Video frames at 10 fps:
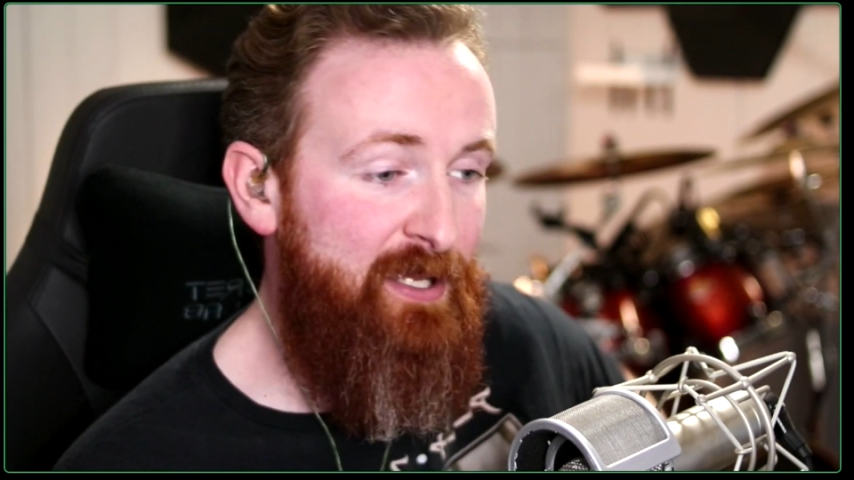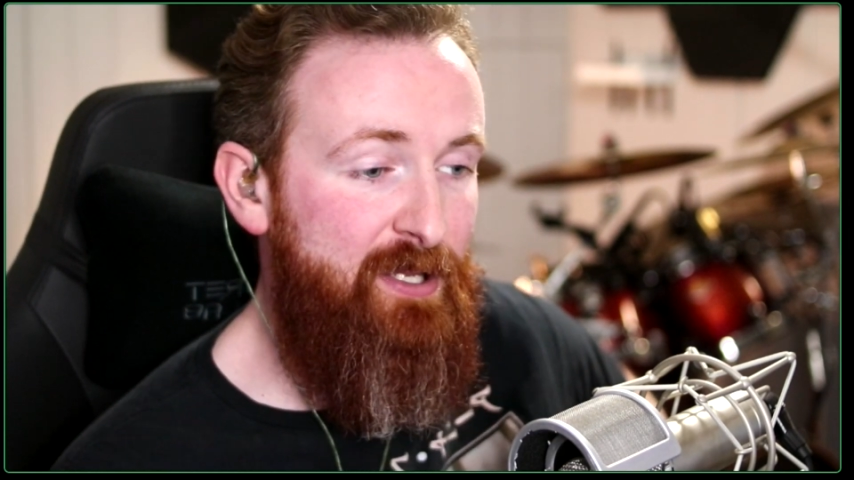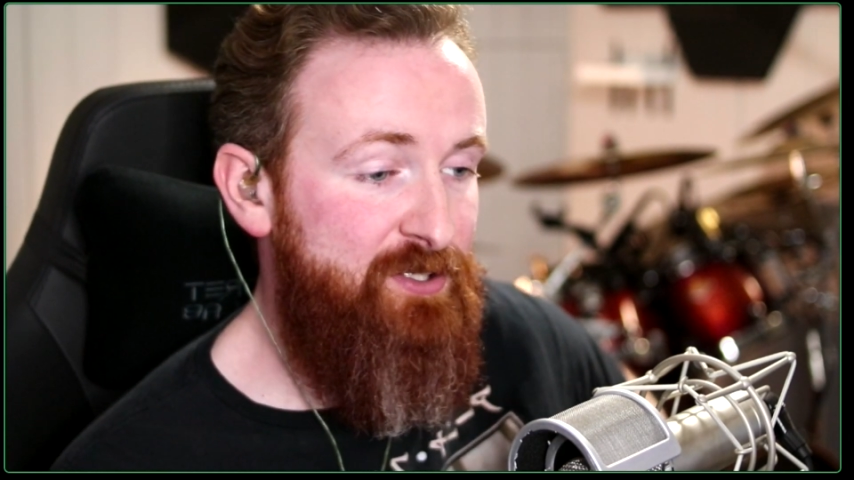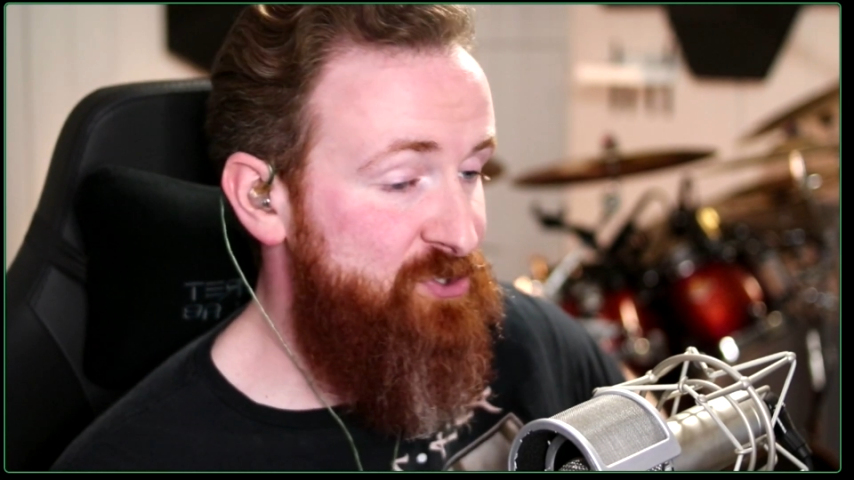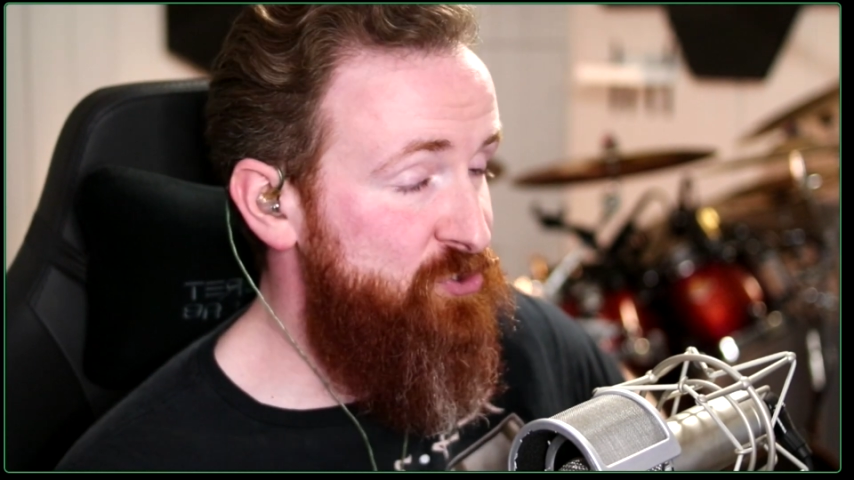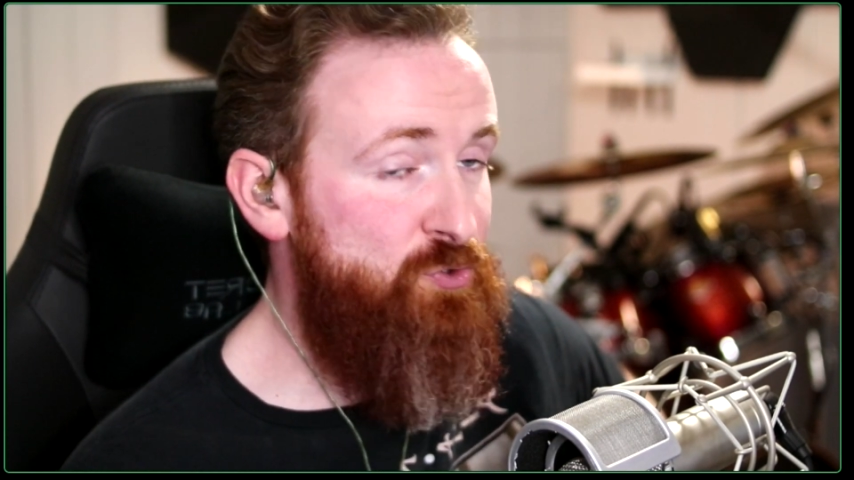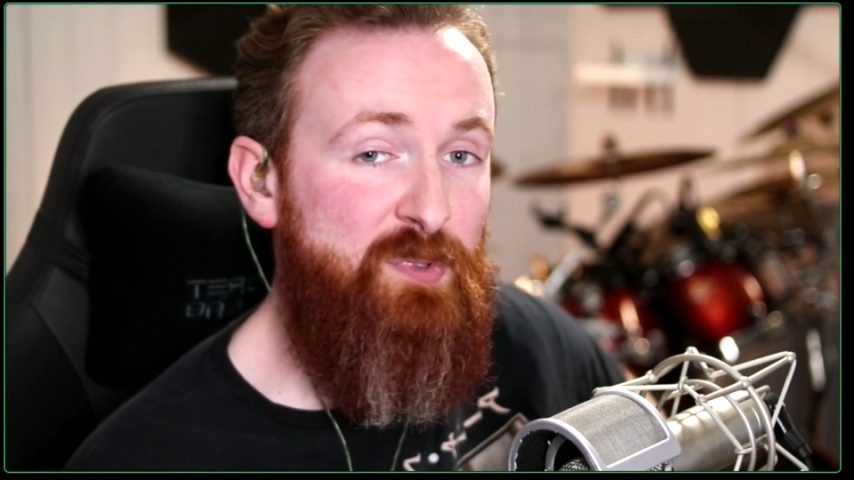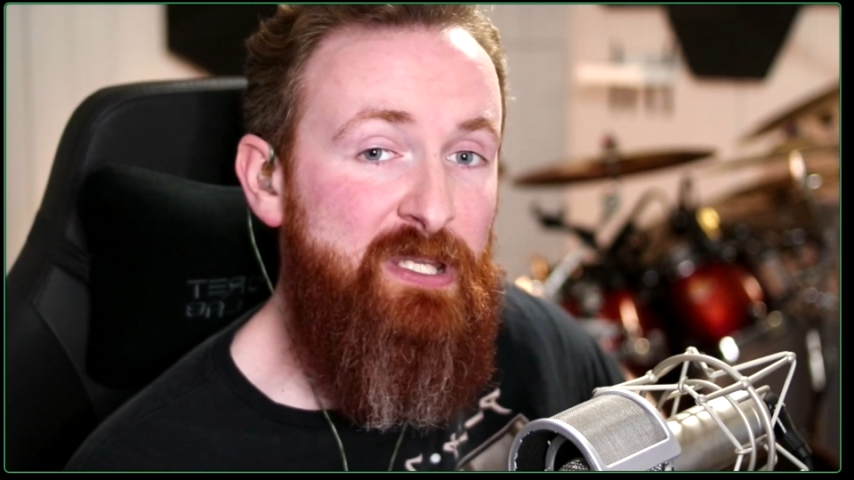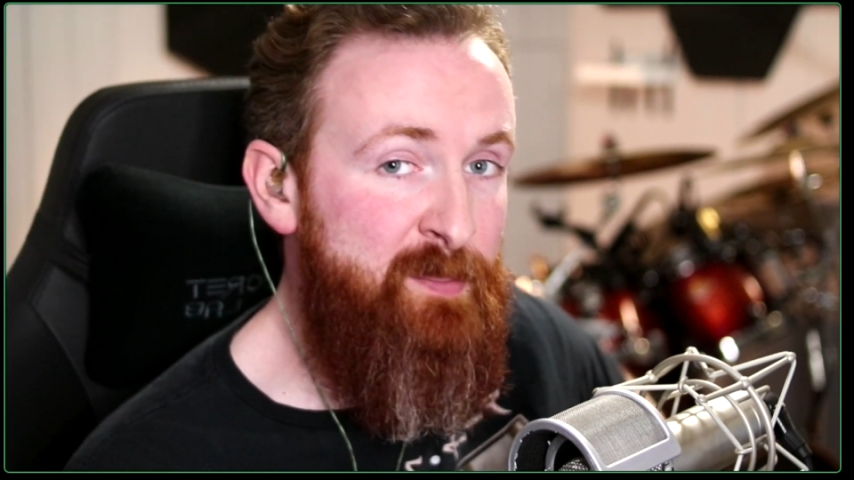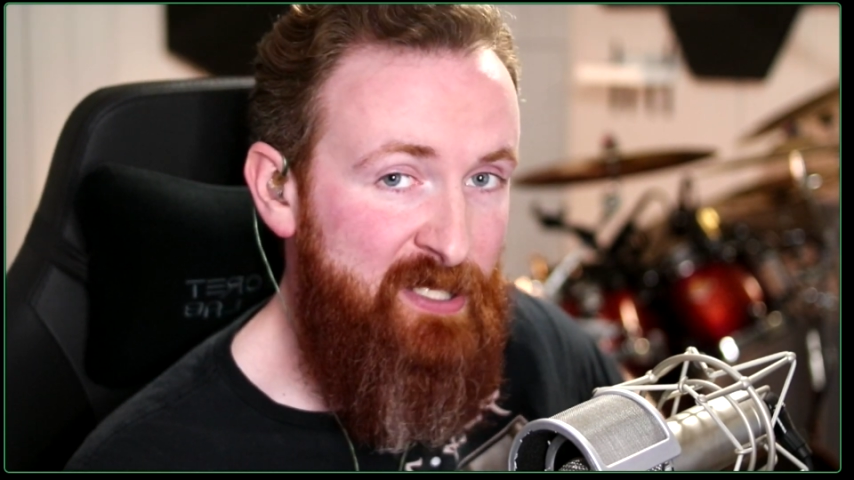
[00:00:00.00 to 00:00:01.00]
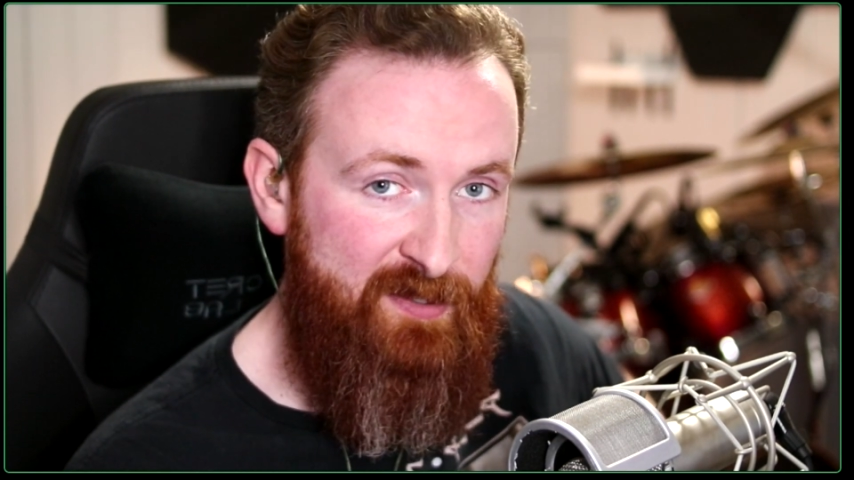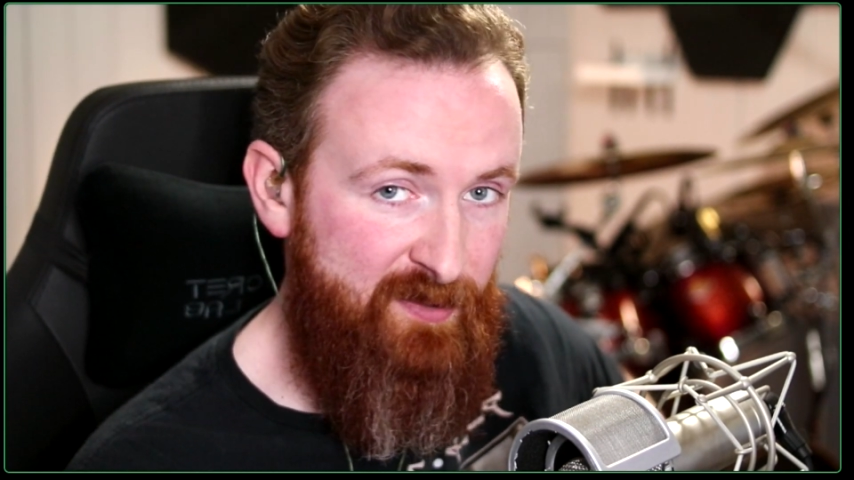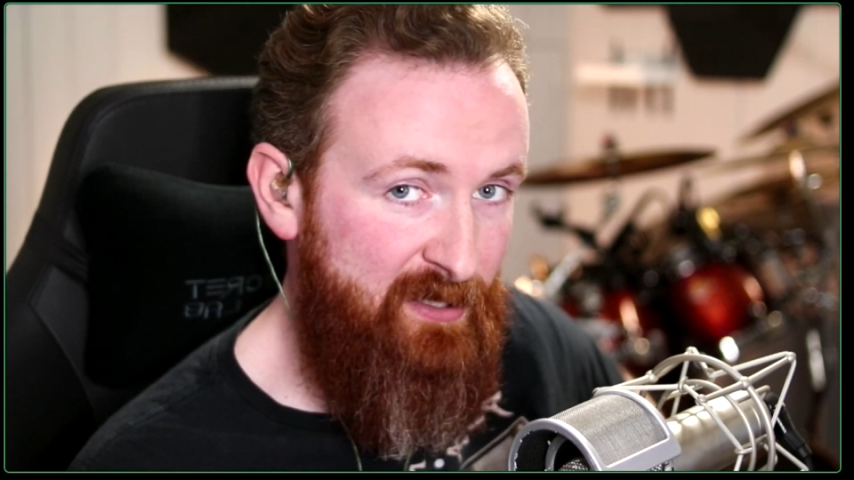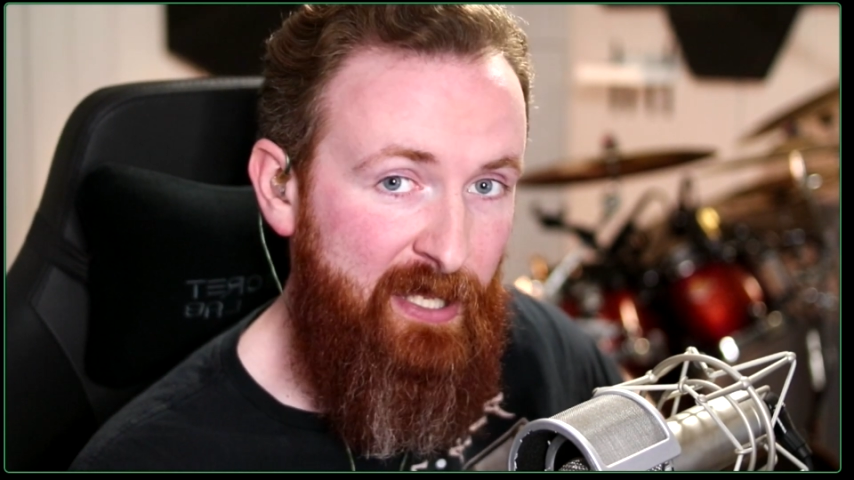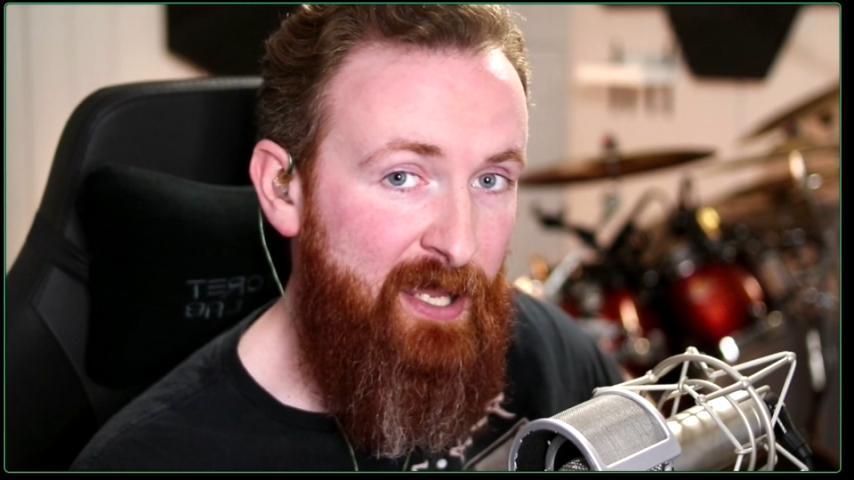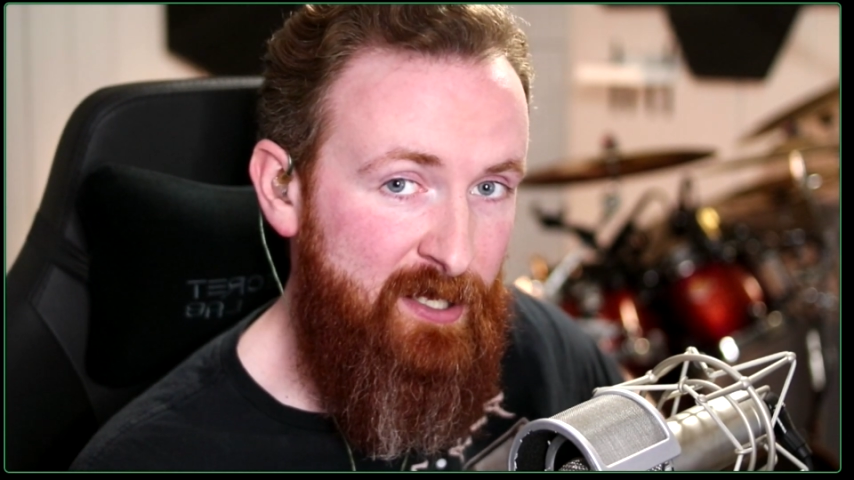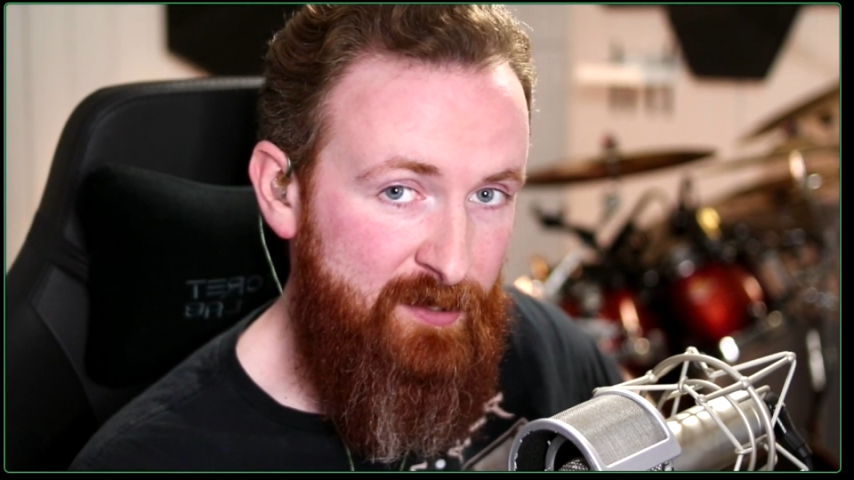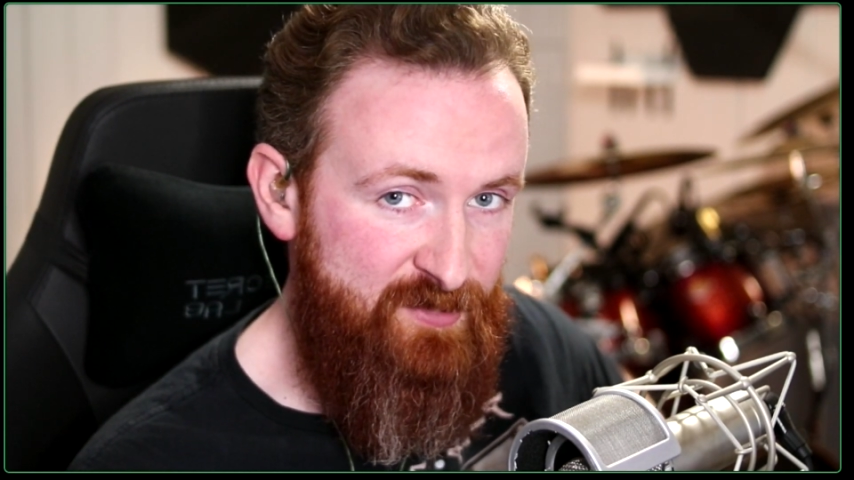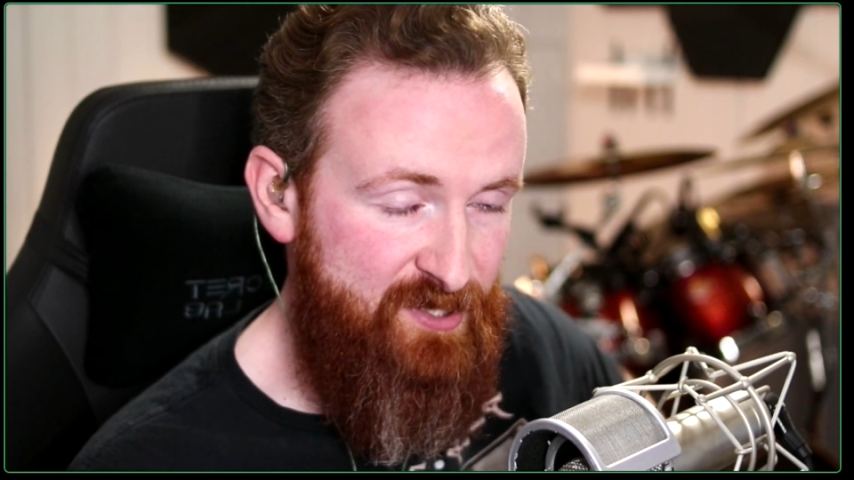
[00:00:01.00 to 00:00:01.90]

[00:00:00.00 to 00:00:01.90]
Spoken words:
streaming the games